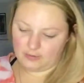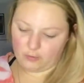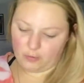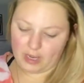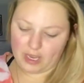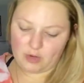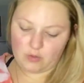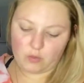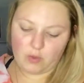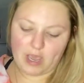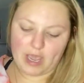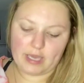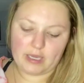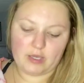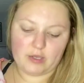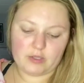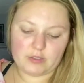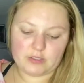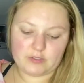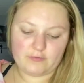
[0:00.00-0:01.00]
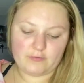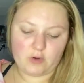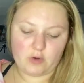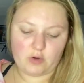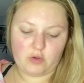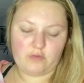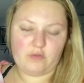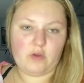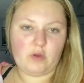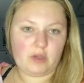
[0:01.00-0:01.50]
Wet n Wild Photo
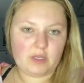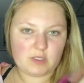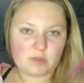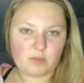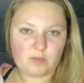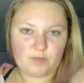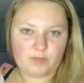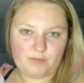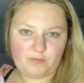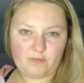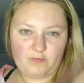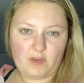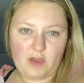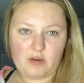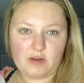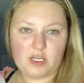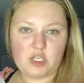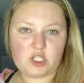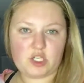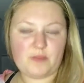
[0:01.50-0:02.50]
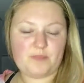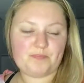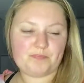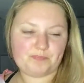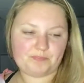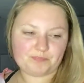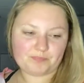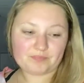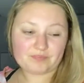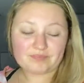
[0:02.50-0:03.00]
Focus foundation.
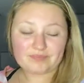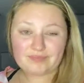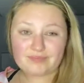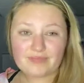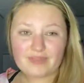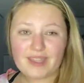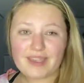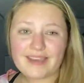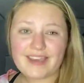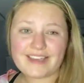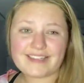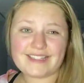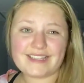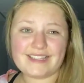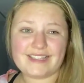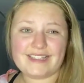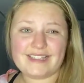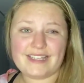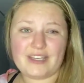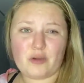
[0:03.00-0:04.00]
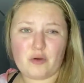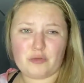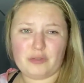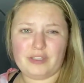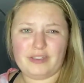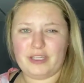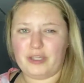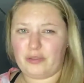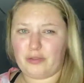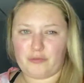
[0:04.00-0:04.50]
Guys, this is like only
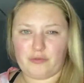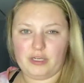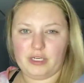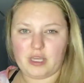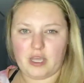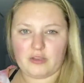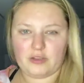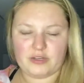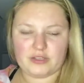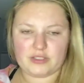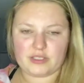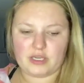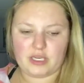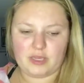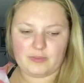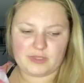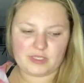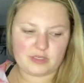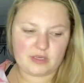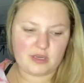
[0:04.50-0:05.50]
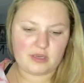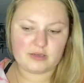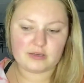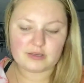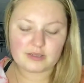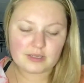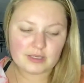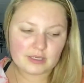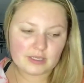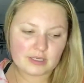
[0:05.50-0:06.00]
like $3 on Amazon.
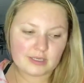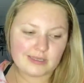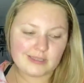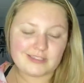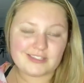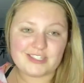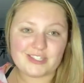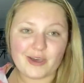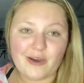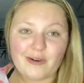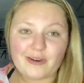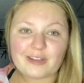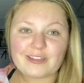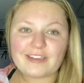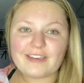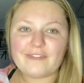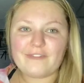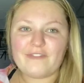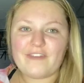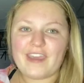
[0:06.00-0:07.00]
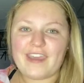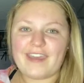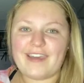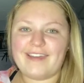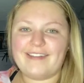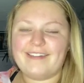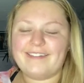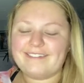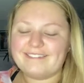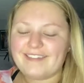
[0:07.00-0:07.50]
Totally a
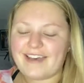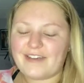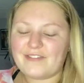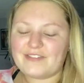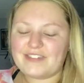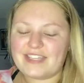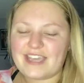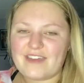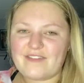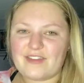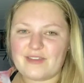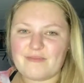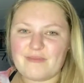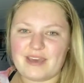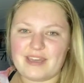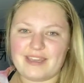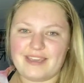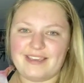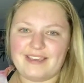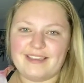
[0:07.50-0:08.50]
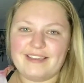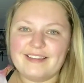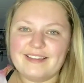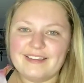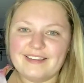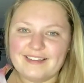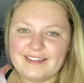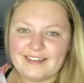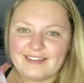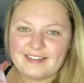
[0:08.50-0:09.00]
fan. Love saving money.
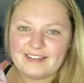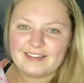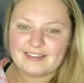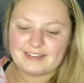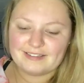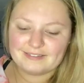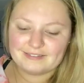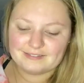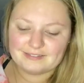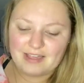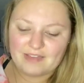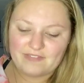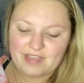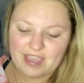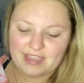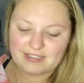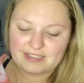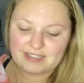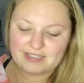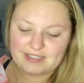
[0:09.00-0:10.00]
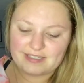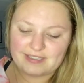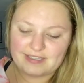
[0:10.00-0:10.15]
Love it.